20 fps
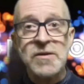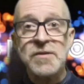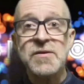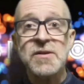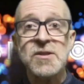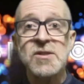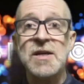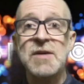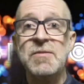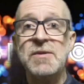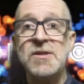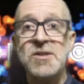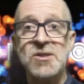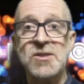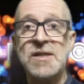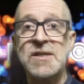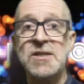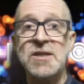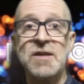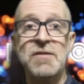of the team and
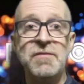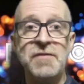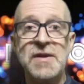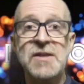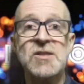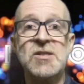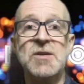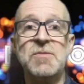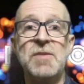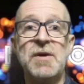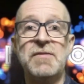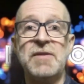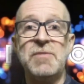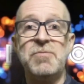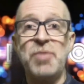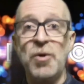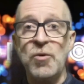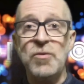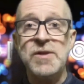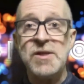Sid convince him that if they
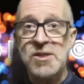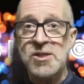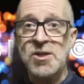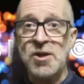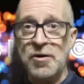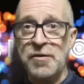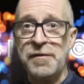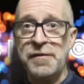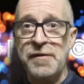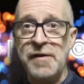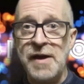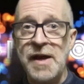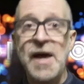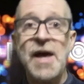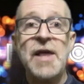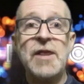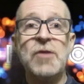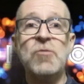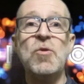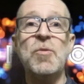pull this off,
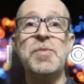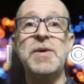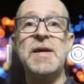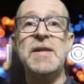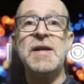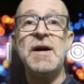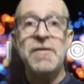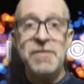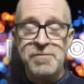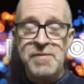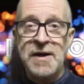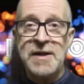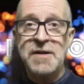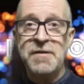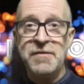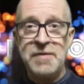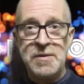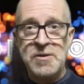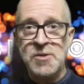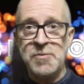there will be enough money
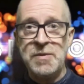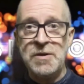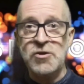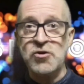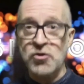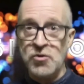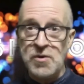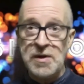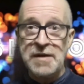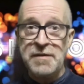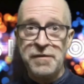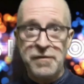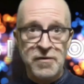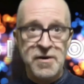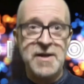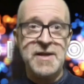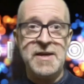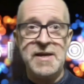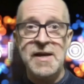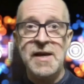for them to be truly
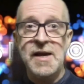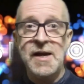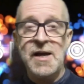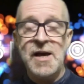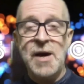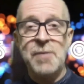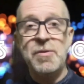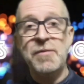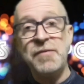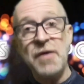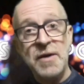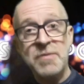free and provide